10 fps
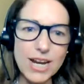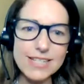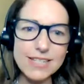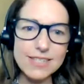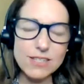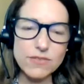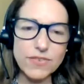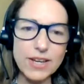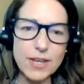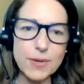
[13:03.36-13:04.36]
brain disease
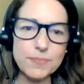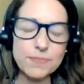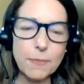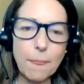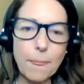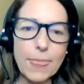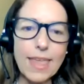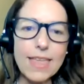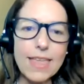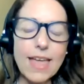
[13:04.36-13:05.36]
for him.
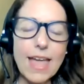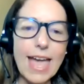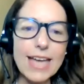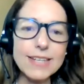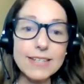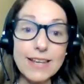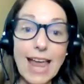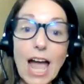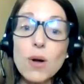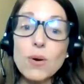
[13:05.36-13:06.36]
And
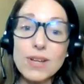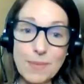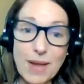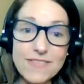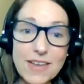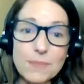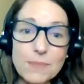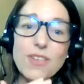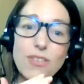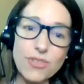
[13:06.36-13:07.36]
now in my family,